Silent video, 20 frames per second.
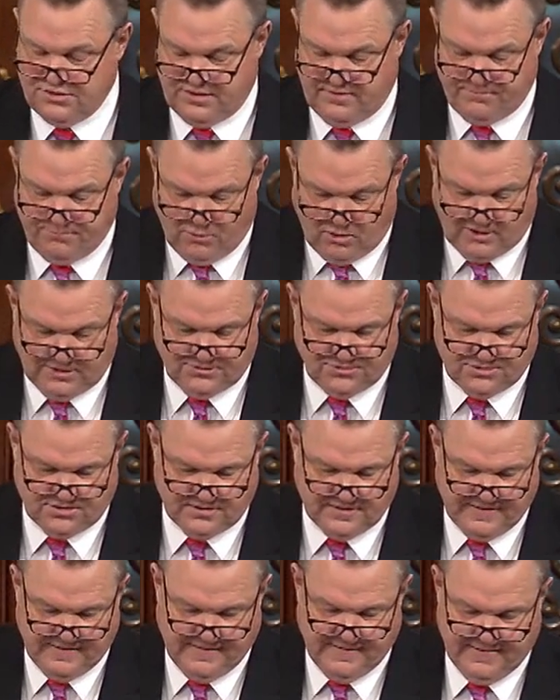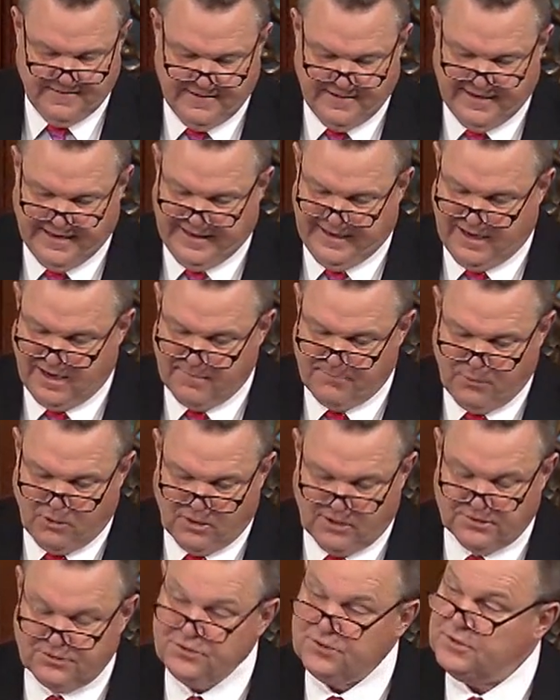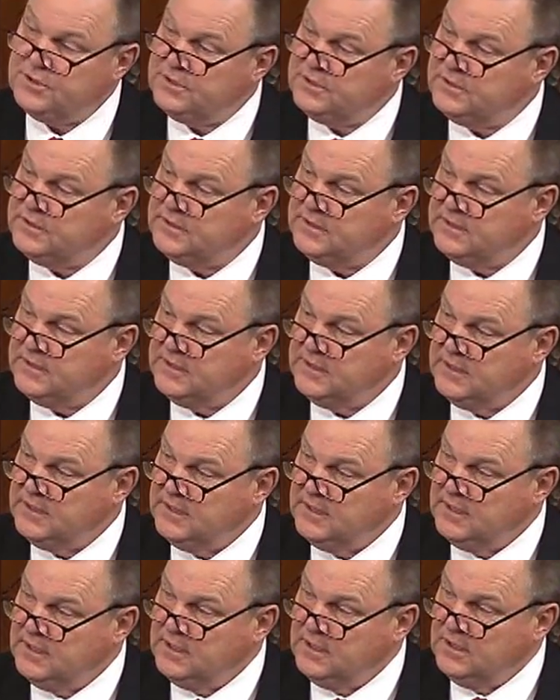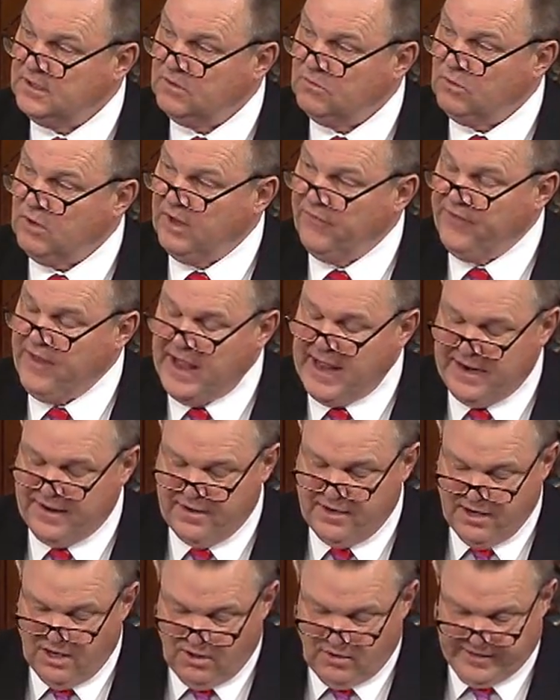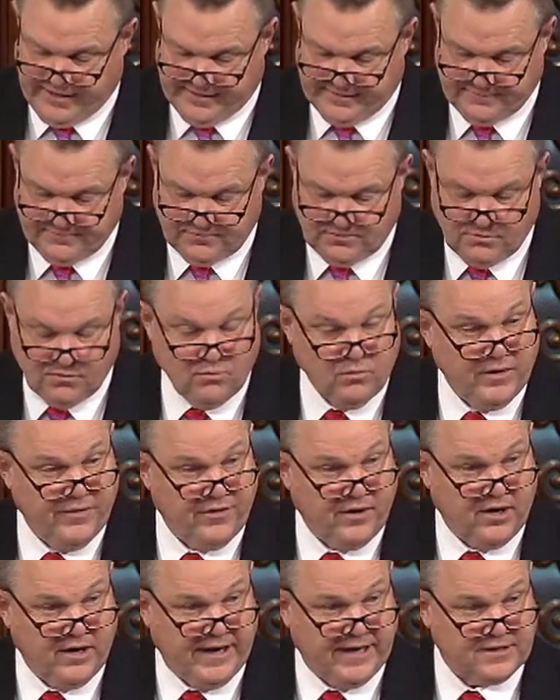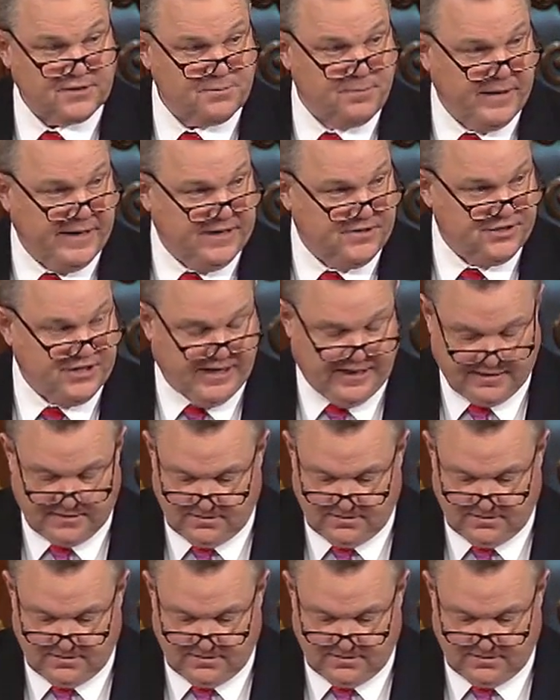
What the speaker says: and ports and airports while not knowing when their next paycheck